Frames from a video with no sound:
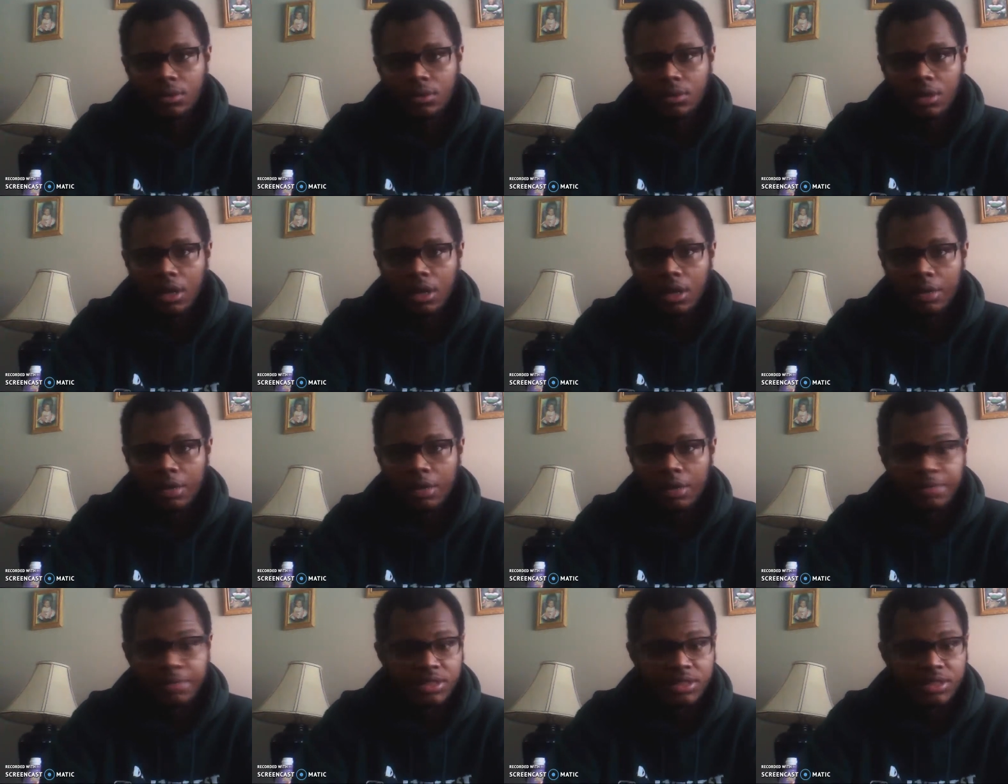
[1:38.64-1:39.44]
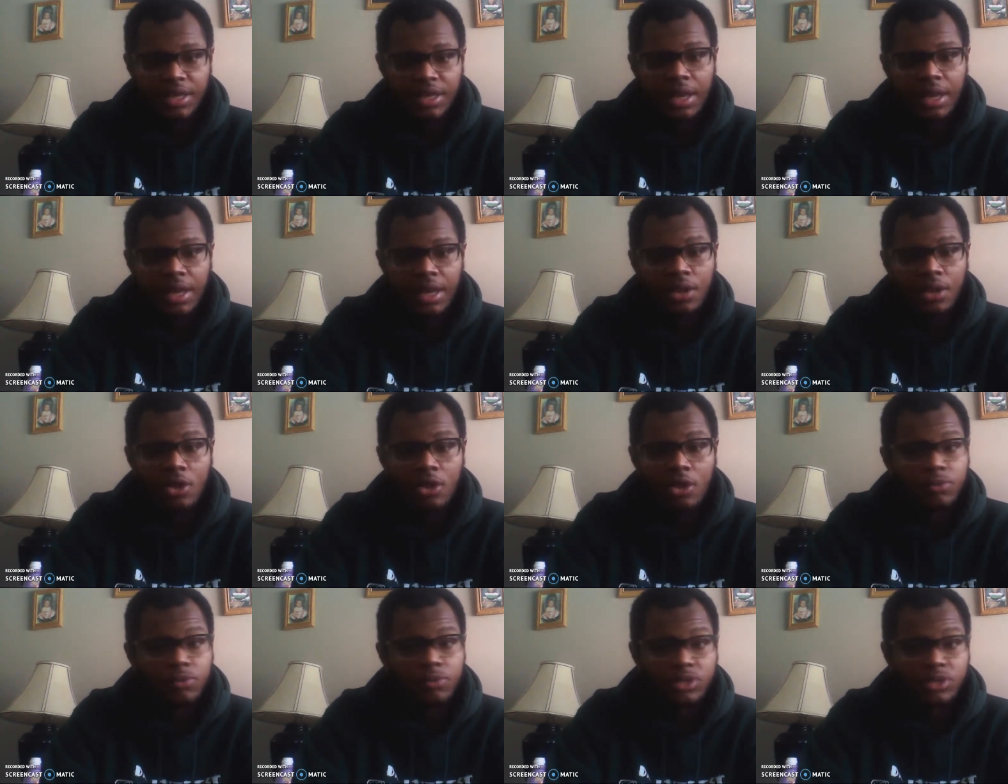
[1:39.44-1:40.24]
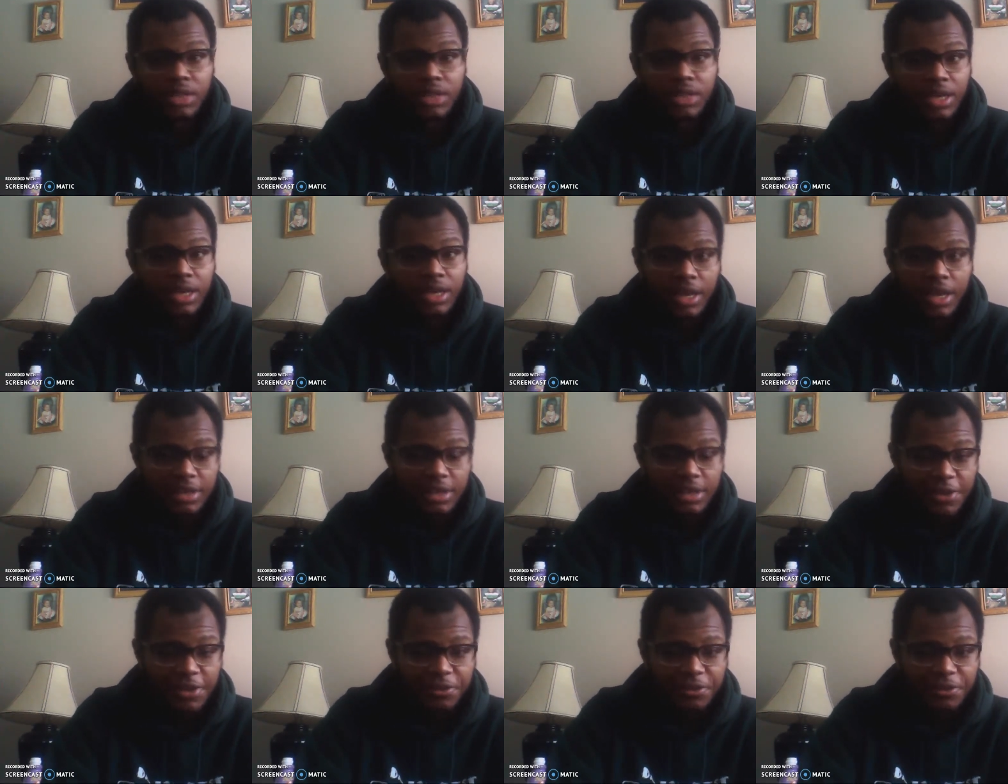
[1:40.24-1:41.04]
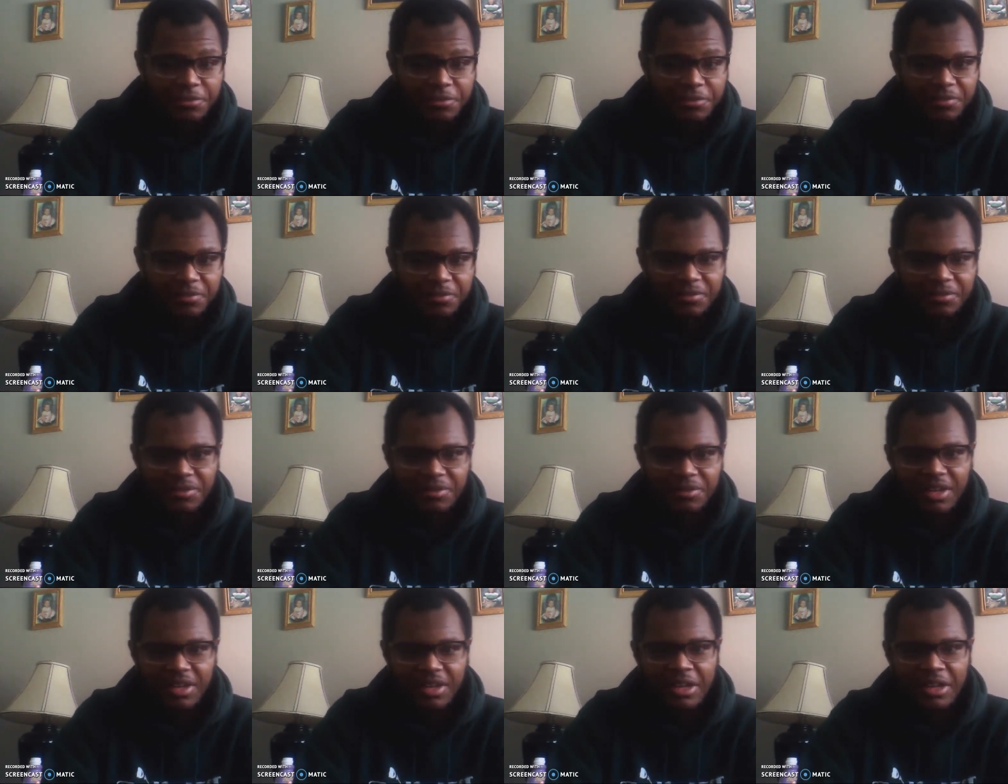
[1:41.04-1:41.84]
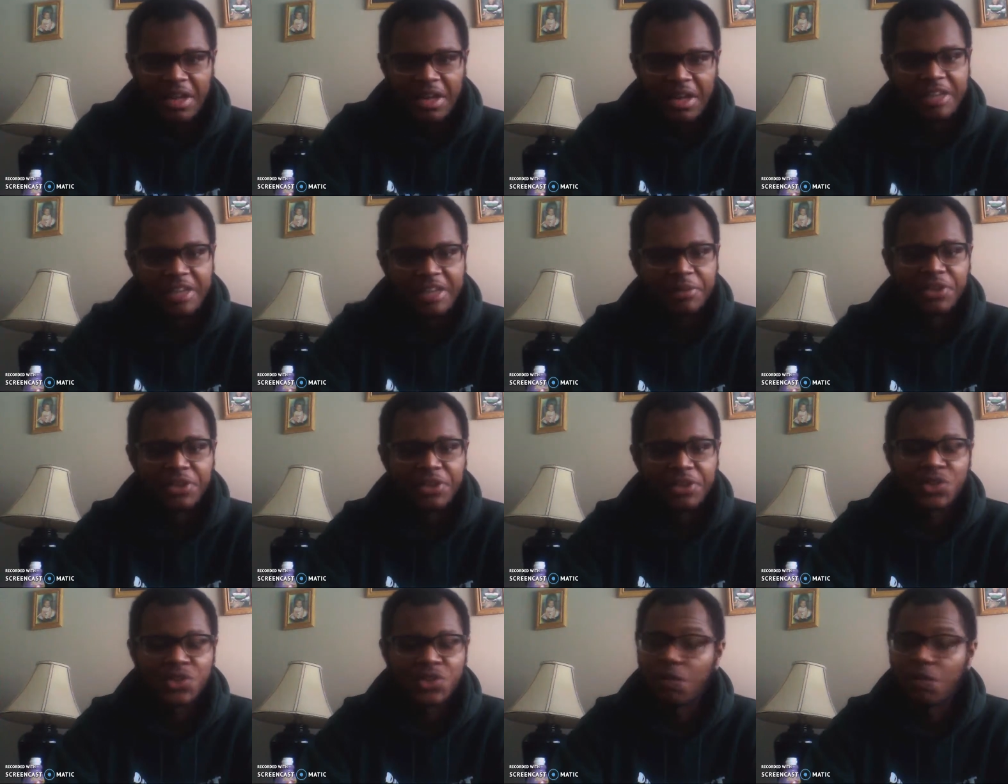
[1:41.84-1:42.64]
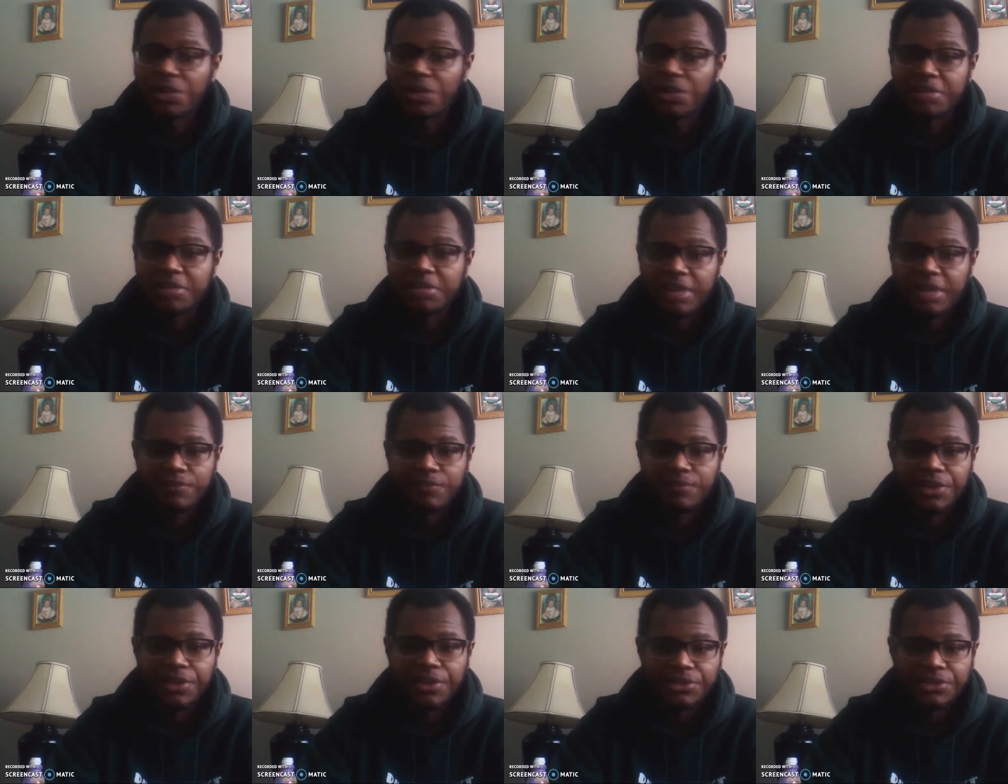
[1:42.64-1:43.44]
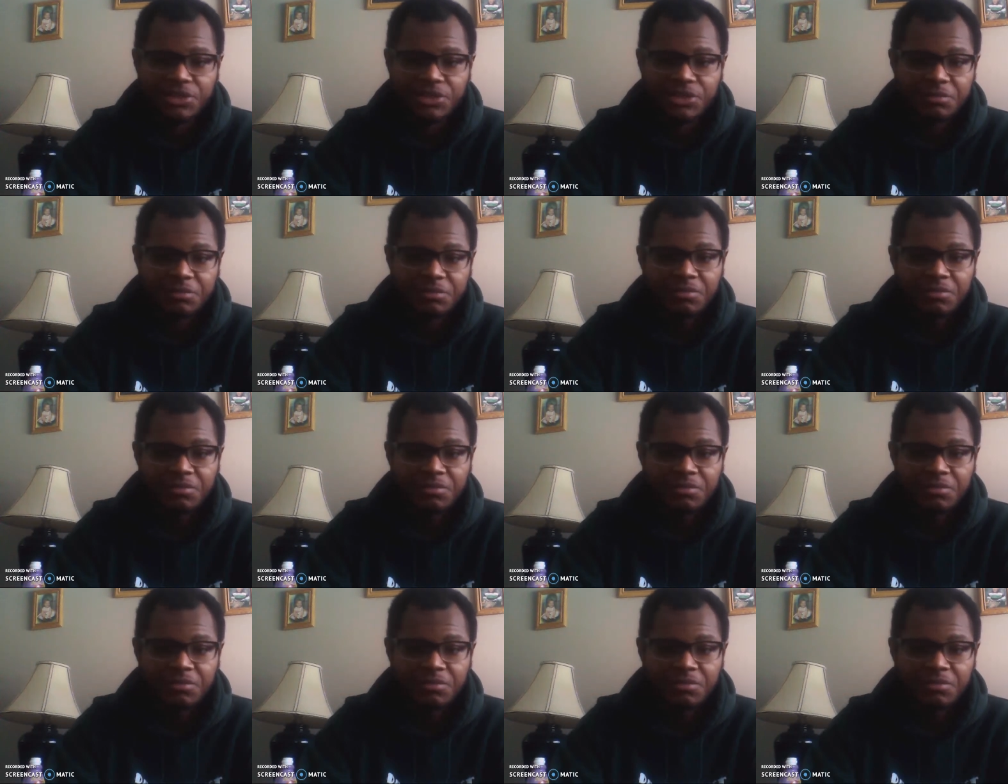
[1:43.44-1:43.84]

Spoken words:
But today, almost a decade later, I am here to overcome my fears.